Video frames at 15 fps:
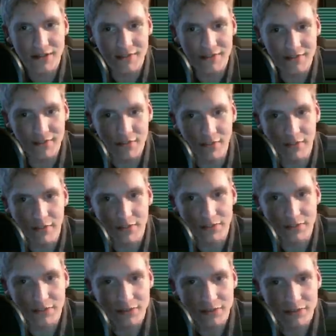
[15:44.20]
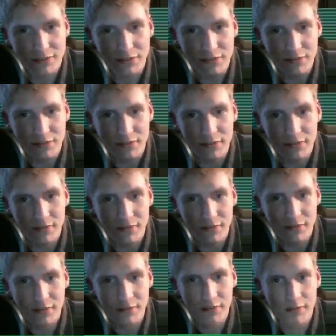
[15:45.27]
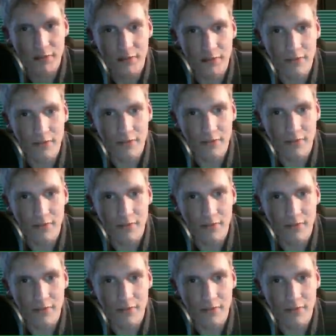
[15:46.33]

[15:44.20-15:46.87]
(no one is talking)